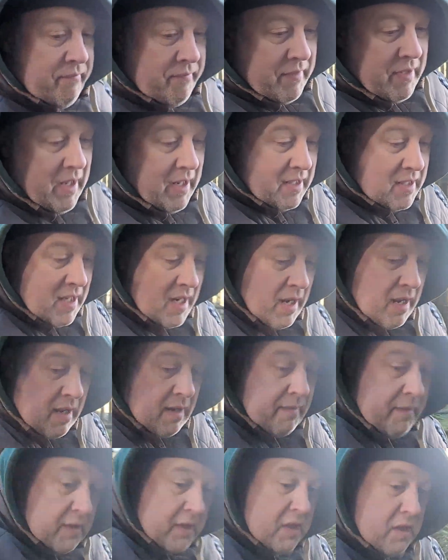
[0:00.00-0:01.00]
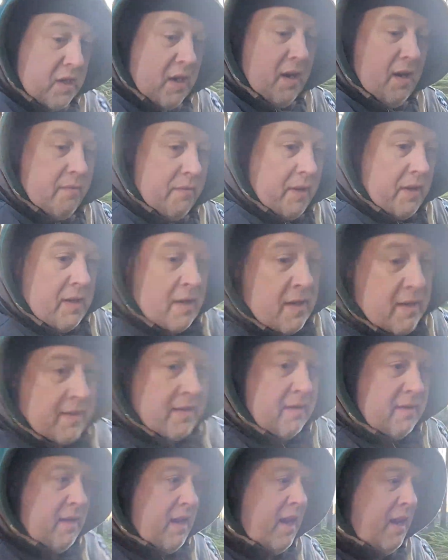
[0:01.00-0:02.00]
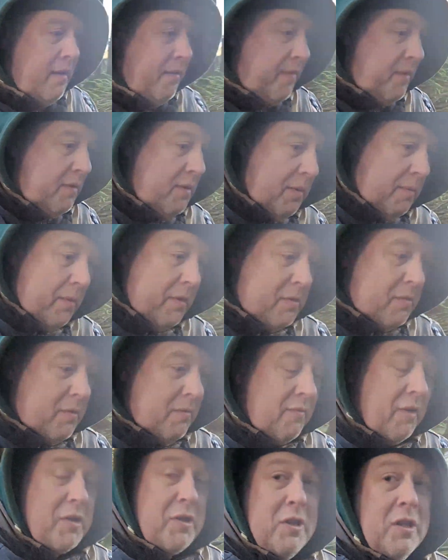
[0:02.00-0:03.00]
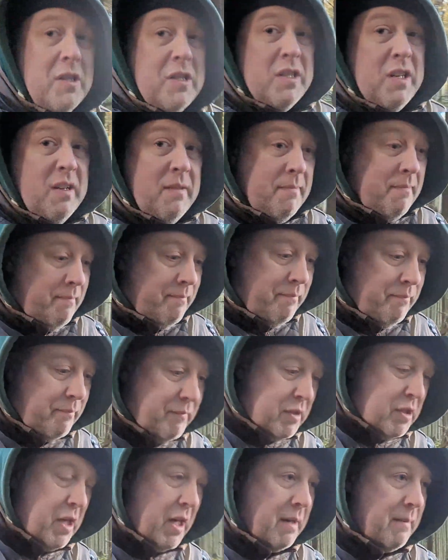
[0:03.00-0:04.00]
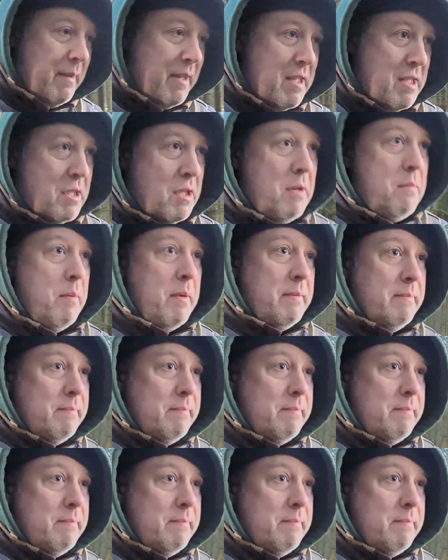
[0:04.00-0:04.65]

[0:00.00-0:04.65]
Like I say, if you're starving, then yeah, fill your boots with russulas, chuck them in a soup.